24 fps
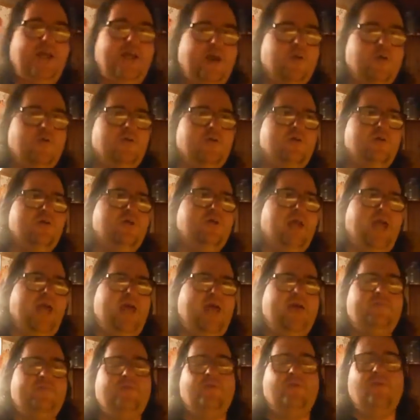hour and a
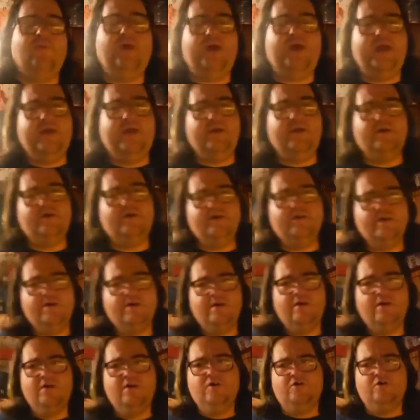half away,
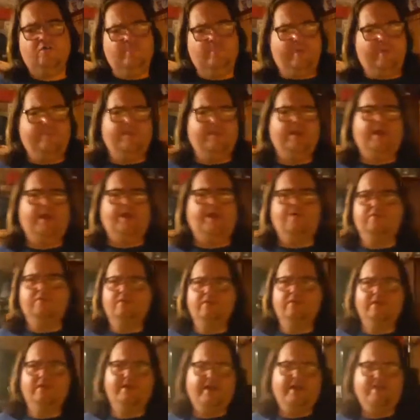or maybe an hour
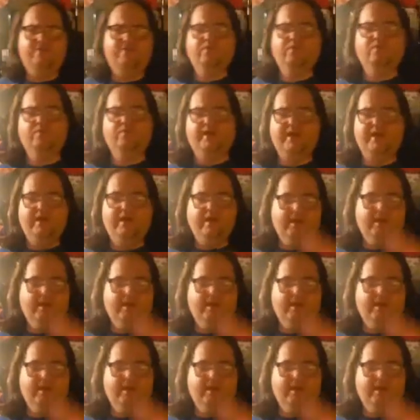away.